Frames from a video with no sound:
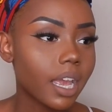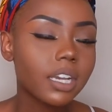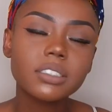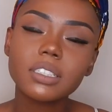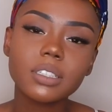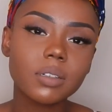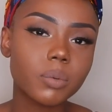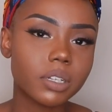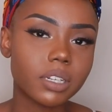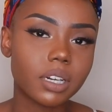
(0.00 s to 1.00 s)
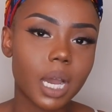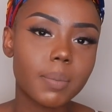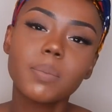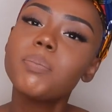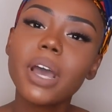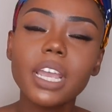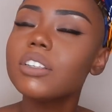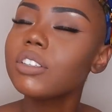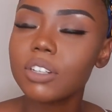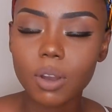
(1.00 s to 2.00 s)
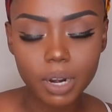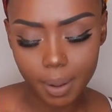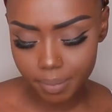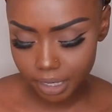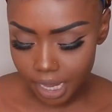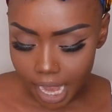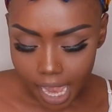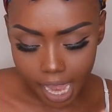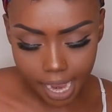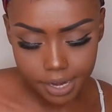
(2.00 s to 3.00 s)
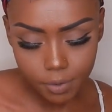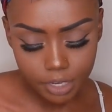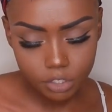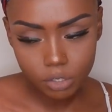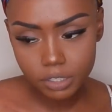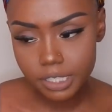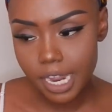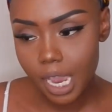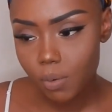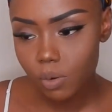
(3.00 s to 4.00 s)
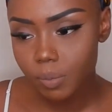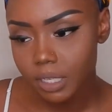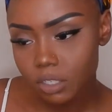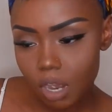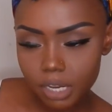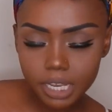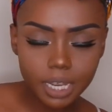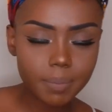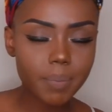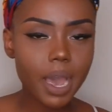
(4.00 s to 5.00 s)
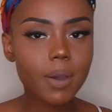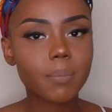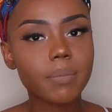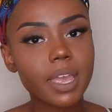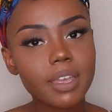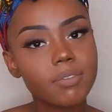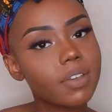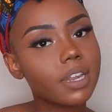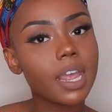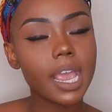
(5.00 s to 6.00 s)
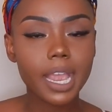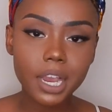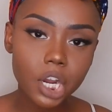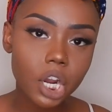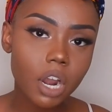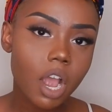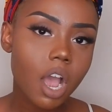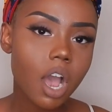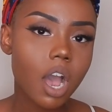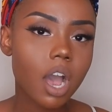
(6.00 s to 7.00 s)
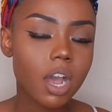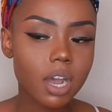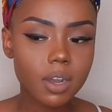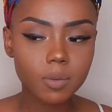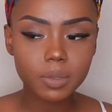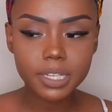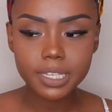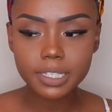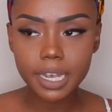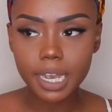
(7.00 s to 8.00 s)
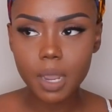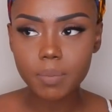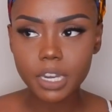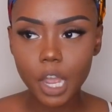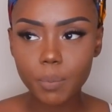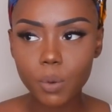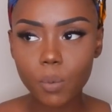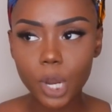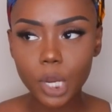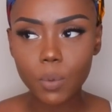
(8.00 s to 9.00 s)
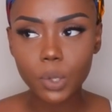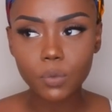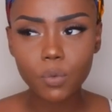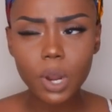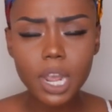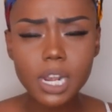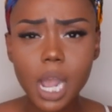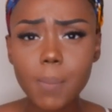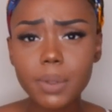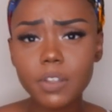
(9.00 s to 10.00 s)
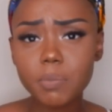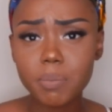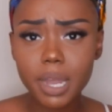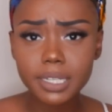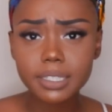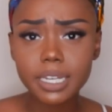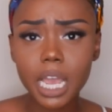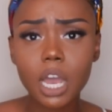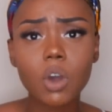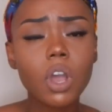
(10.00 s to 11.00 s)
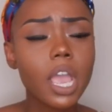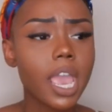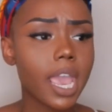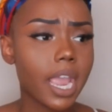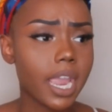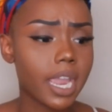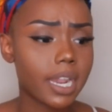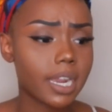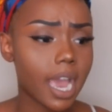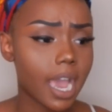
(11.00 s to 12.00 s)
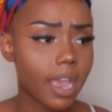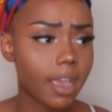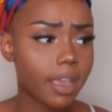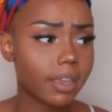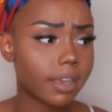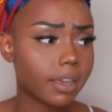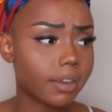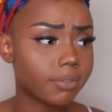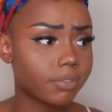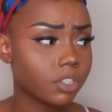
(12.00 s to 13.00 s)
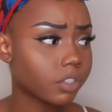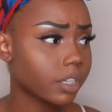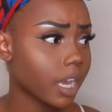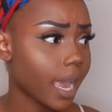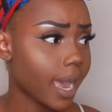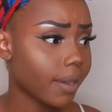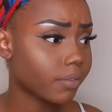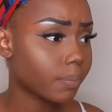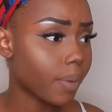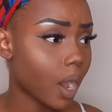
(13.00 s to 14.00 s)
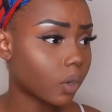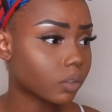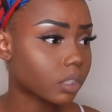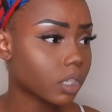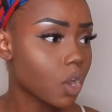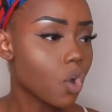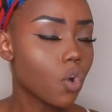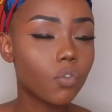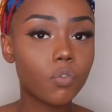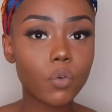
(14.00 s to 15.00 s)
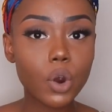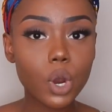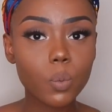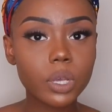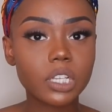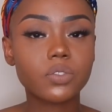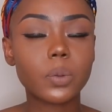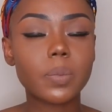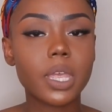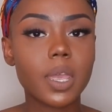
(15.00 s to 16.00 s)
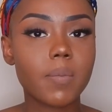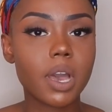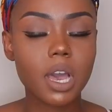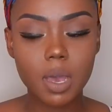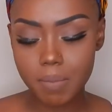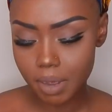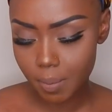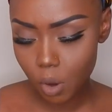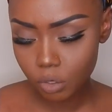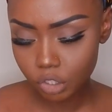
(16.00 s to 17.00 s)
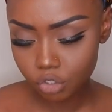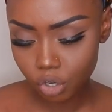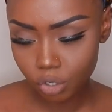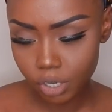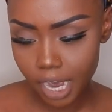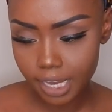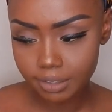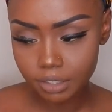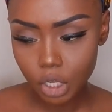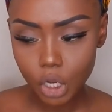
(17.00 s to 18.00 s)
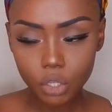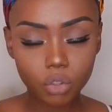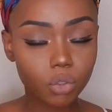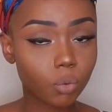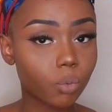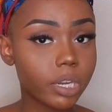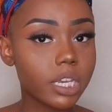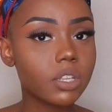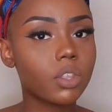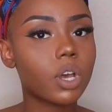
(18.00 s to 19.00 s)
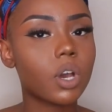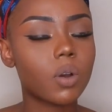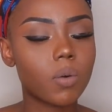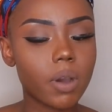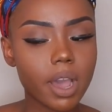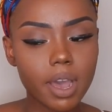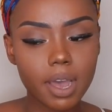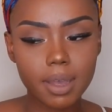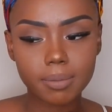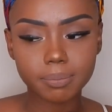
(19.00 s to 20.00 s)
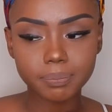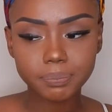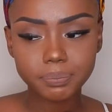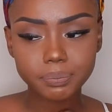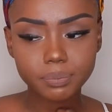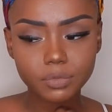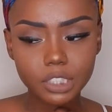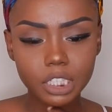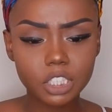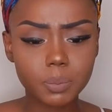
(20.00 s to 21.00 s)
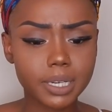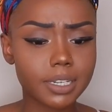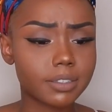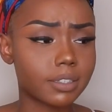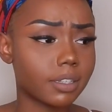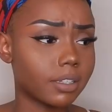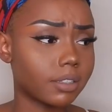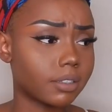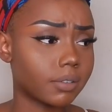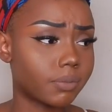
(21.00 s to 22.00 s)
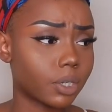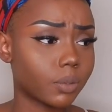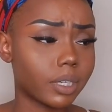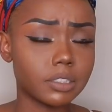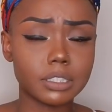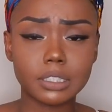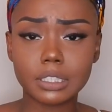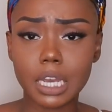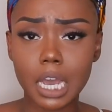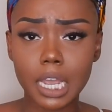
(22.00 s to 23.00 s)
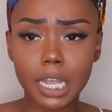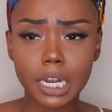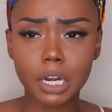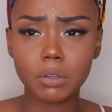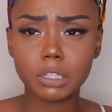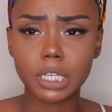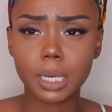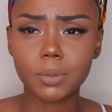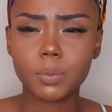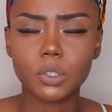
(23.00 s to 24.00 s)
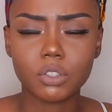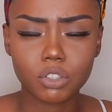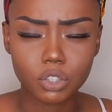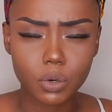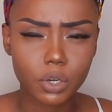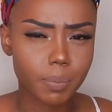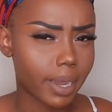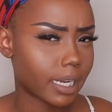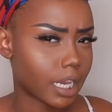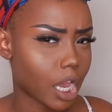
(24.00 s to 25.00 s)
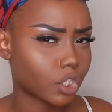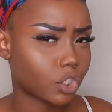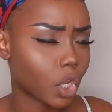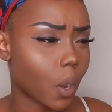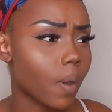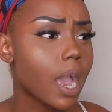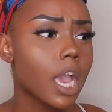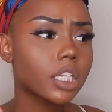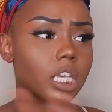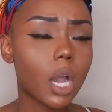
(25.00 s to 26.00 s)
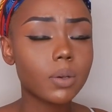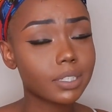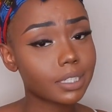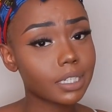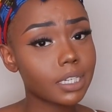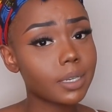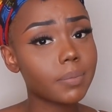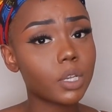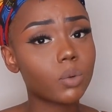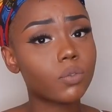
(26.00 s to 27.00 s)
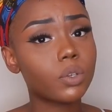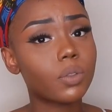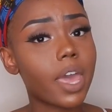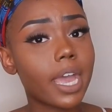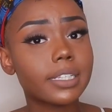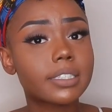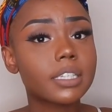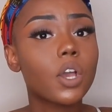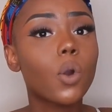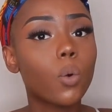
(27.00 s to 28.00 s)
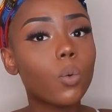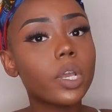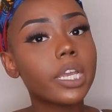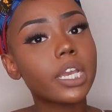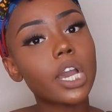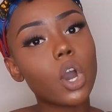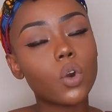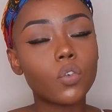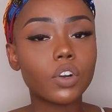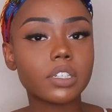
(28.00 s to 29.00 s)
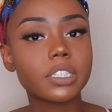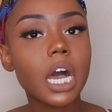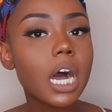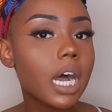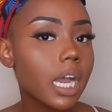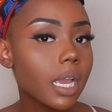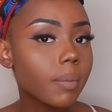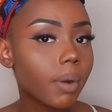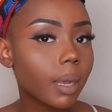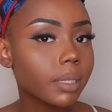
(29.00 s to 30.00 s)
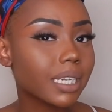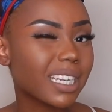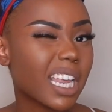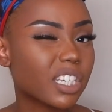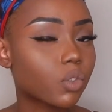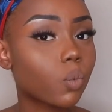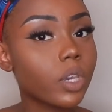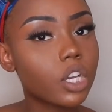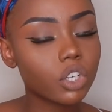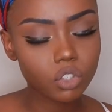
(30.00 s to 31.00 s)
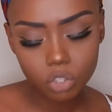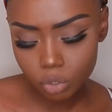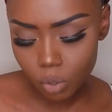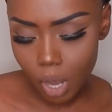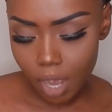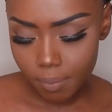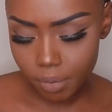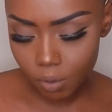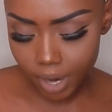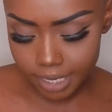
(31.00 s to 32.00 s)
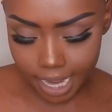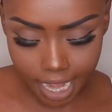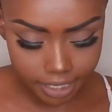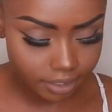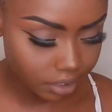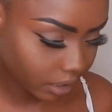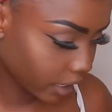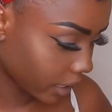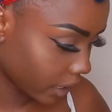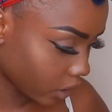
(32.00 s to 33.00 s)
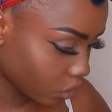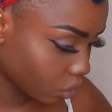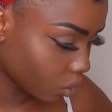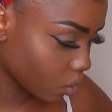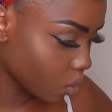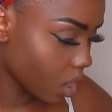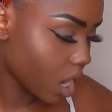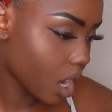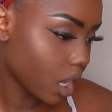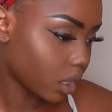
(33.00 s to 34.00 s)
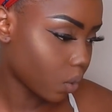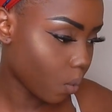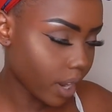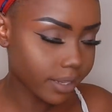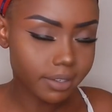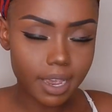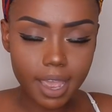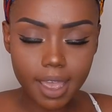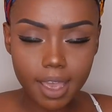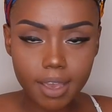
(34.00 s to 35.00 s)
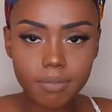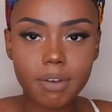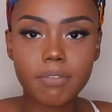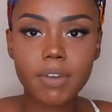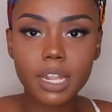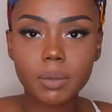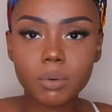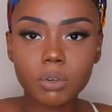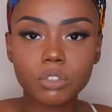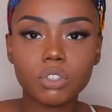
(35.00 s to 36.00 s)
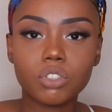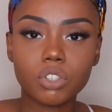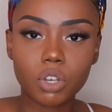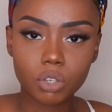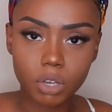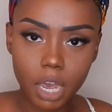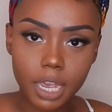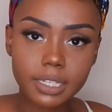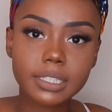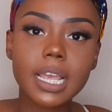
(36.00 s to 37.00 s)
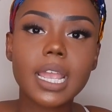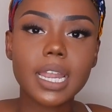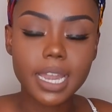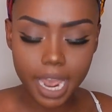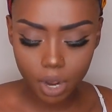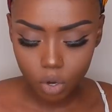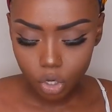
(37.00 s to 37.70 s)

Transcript: Actually a little more than a couple, but you know what I mean. Anyway, so today we'll be talking about Mayvenn hair. Um, this is a company I've been working with for a couple of months now, and I officially have about four wigs from them. Um, I'm only show you guys three though, um, just because the, the fourth one I just got and I don't think I'm supposed to show anybody yet. So y'all will see me review that wig over time, probably the next week or two. But right now let's get into the ones I have available to show you guys now.